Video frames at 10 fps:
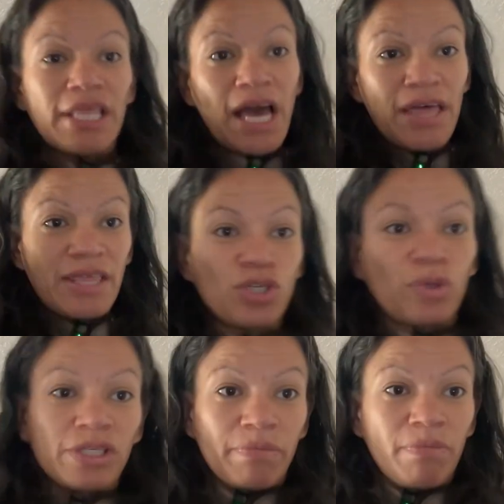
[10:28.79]
that this
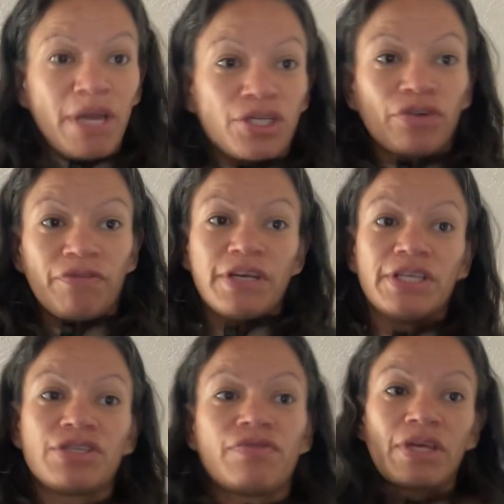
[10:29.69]
was a major
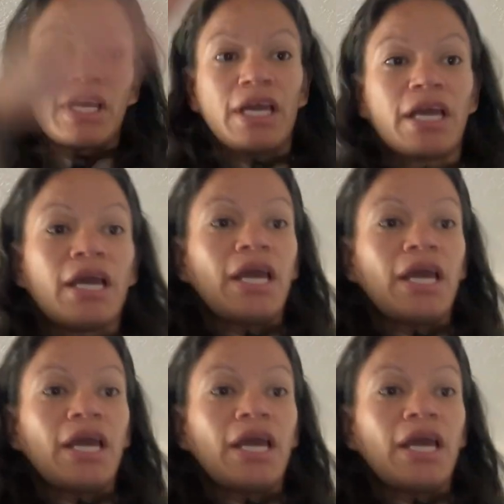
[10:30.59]
feast for the king.